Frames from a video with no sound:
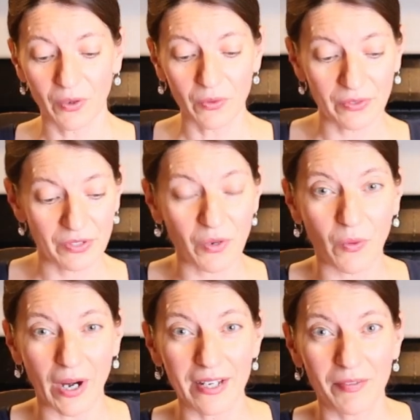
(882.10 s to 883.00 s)
holds
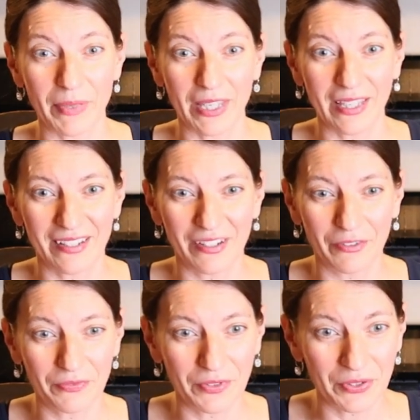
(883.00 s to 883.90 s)
quite a bit
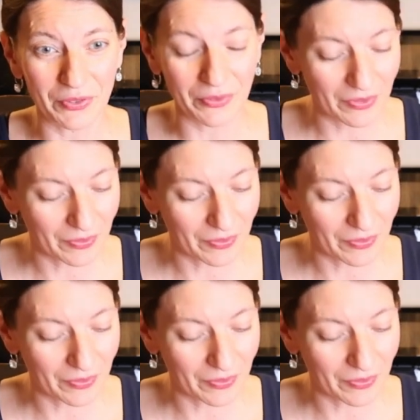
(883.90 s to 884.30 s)
of food.